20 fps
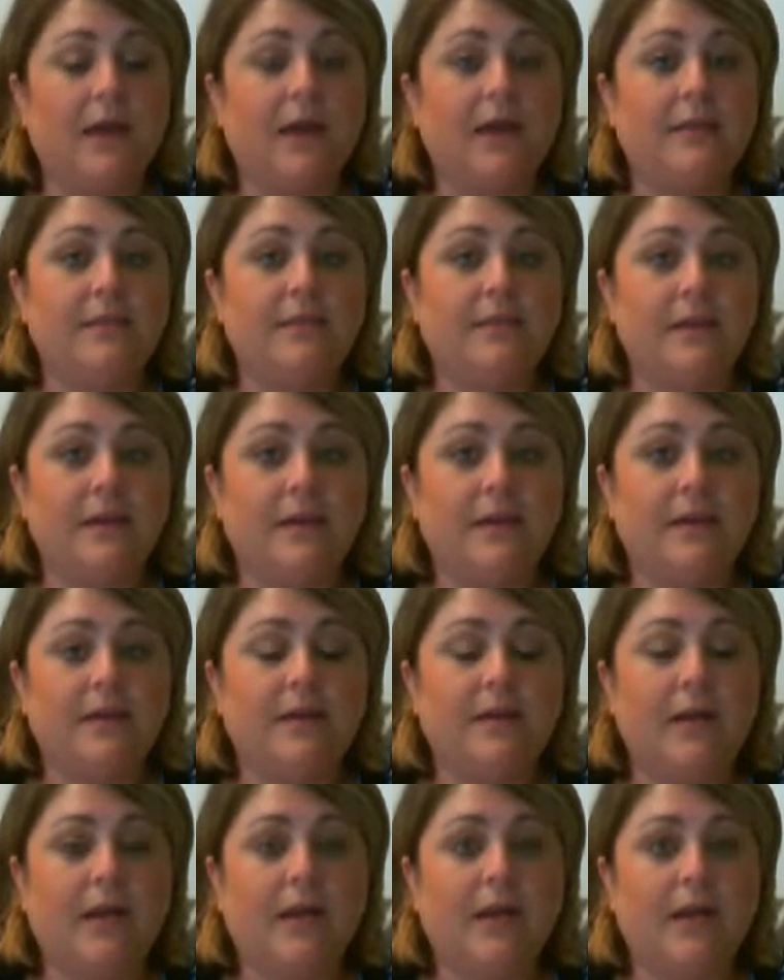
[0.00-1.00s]
And
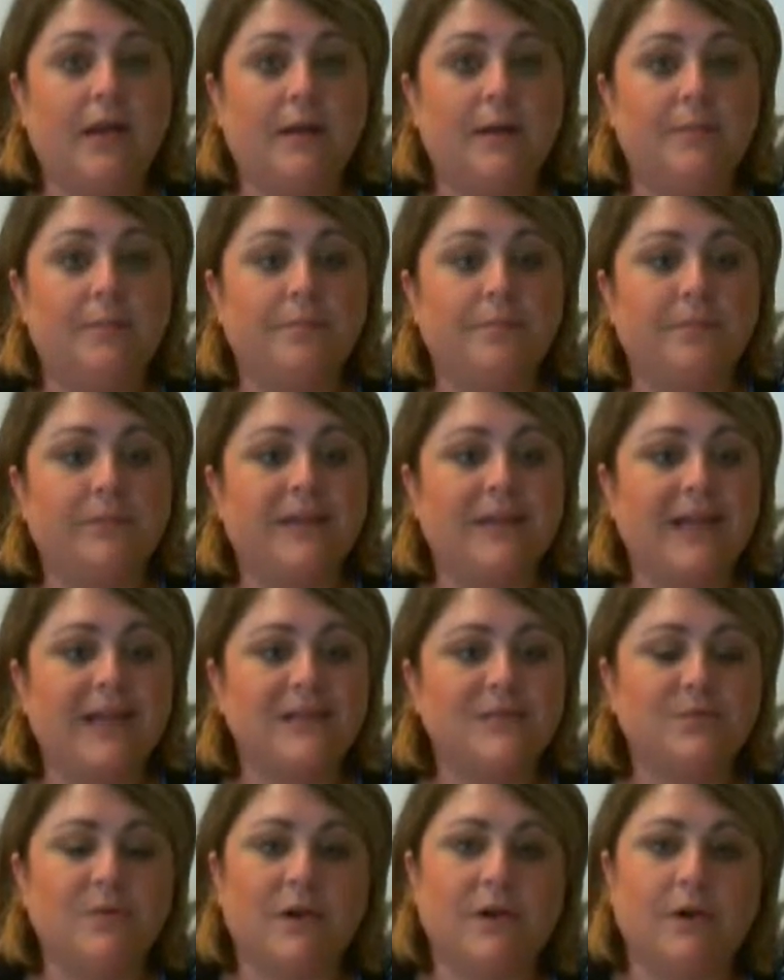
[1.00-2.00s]
then
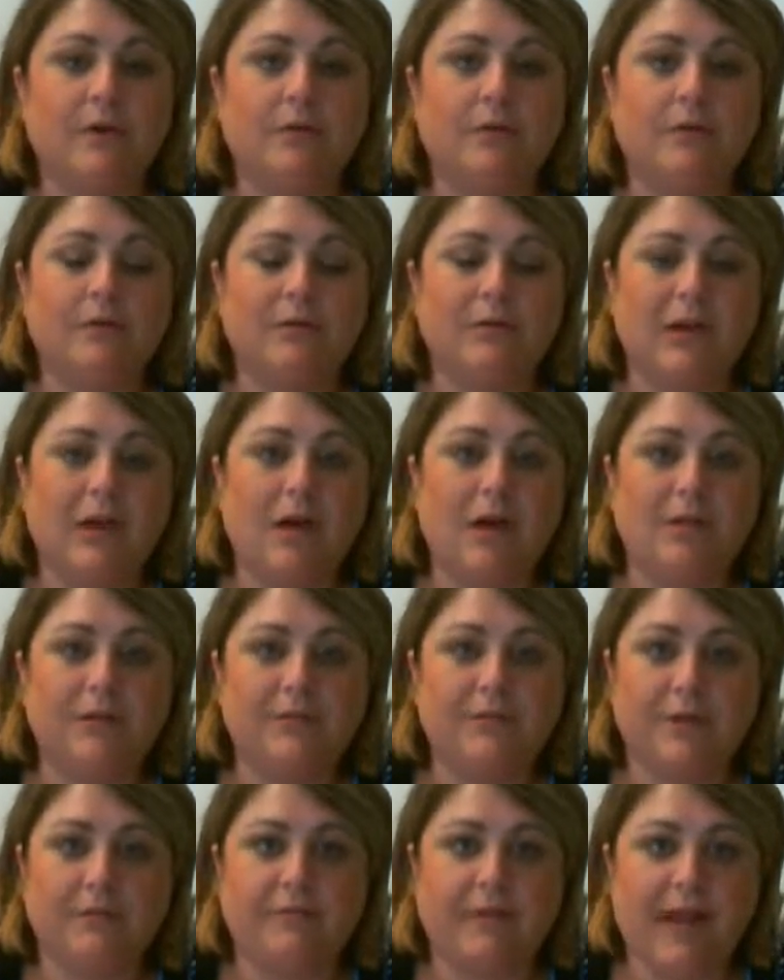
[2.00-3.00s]
that's where all
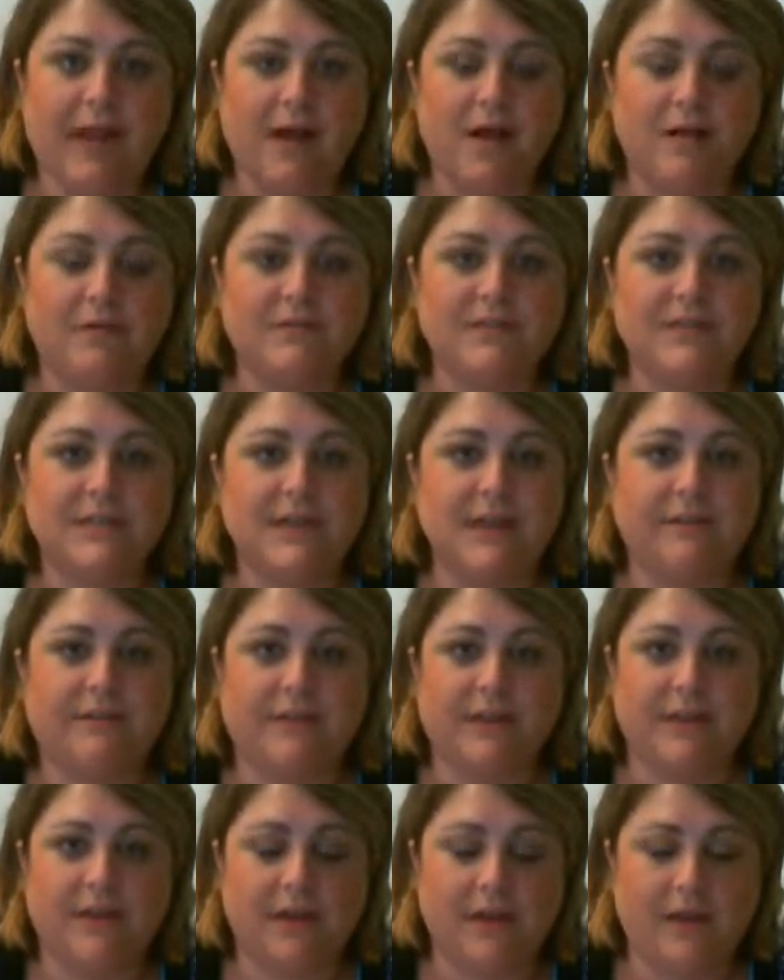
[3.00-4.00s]
of your valves and
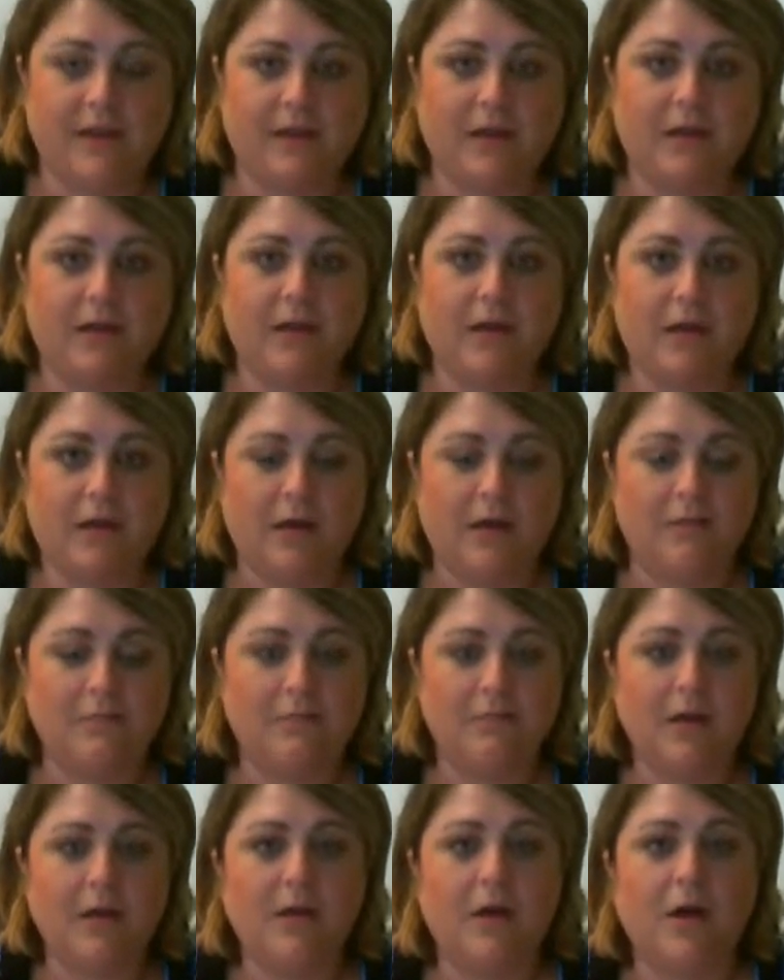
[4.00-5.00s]
everything
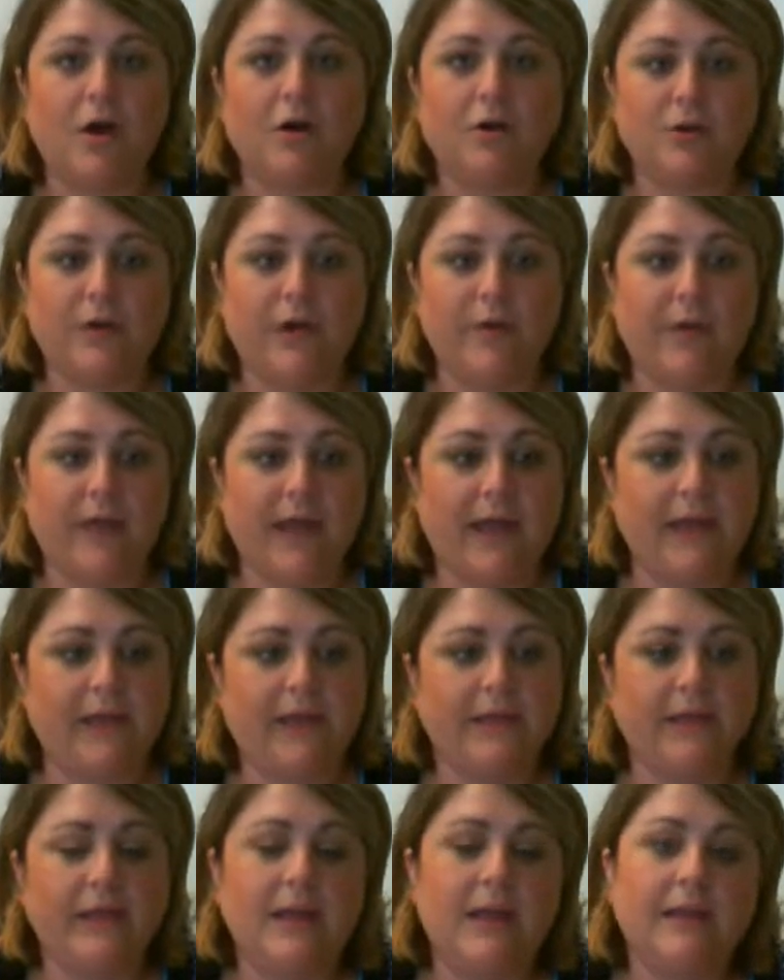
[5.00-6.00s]
are
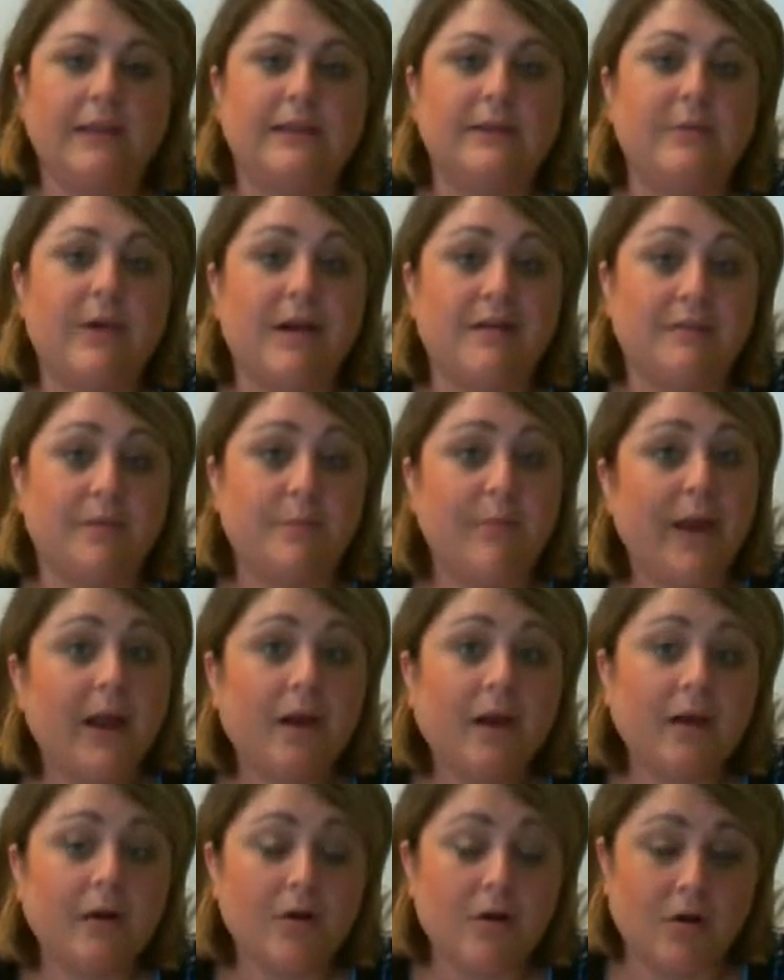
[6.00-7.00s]
located. Then we have the
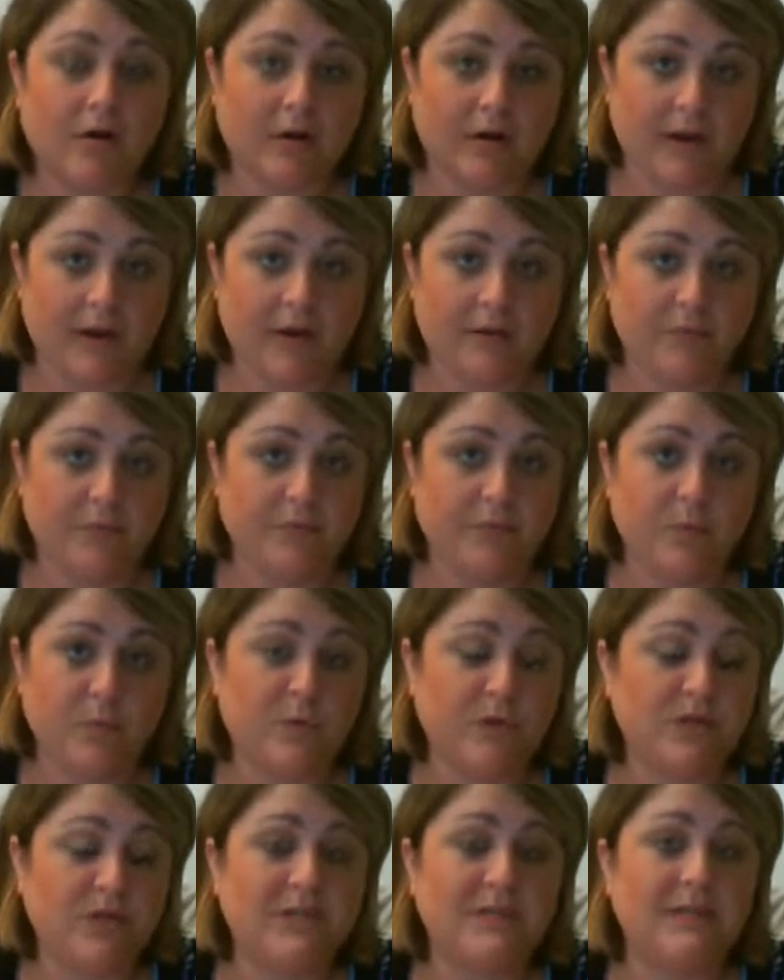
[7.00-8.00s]
pericardium,
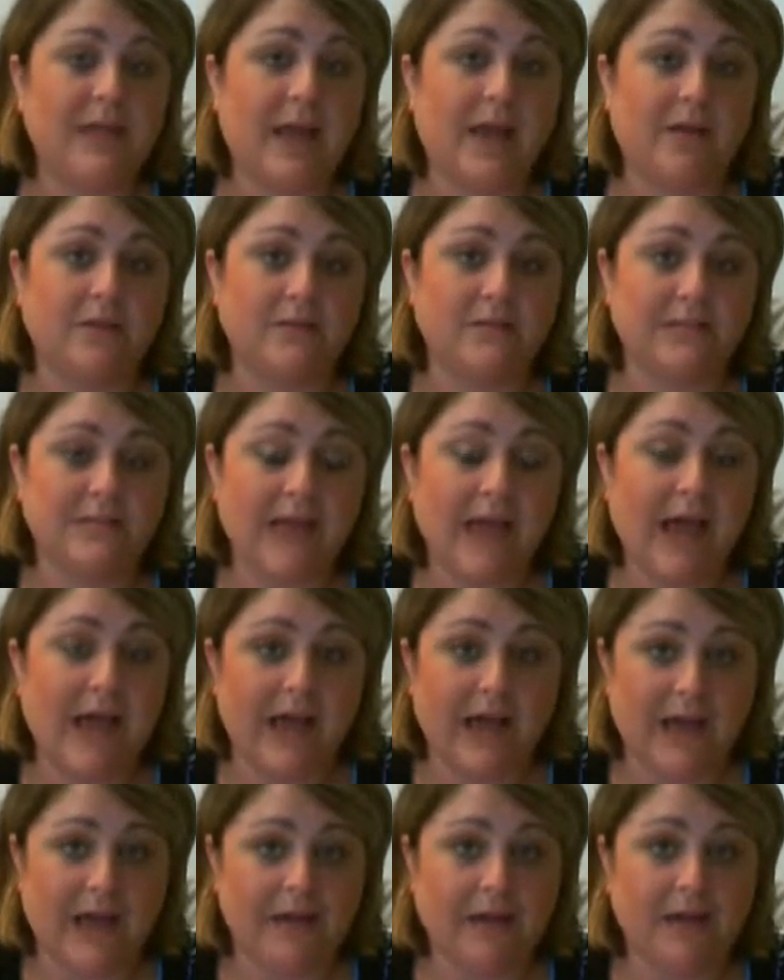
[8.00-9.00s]
which is
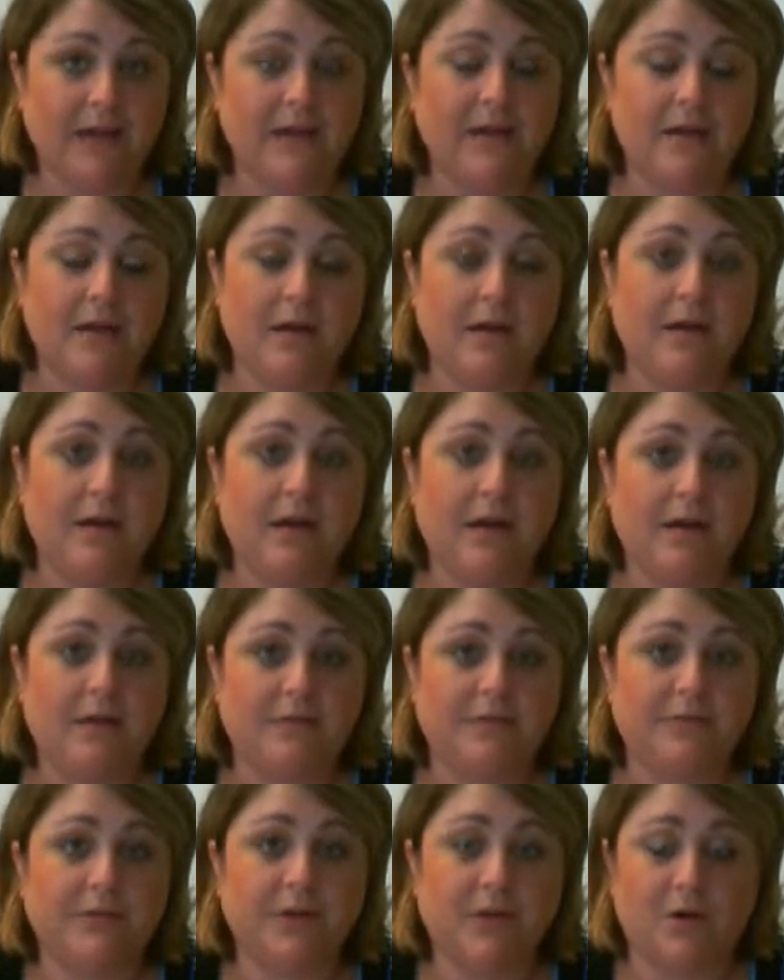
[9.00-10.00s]
outside
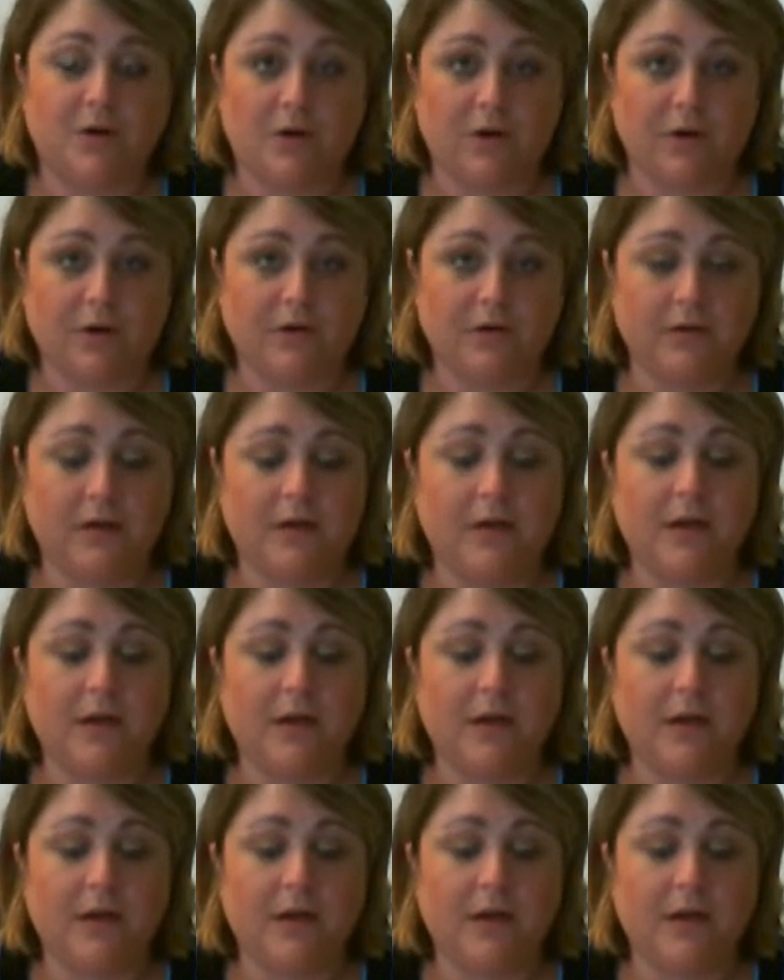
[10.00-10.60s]
of the heart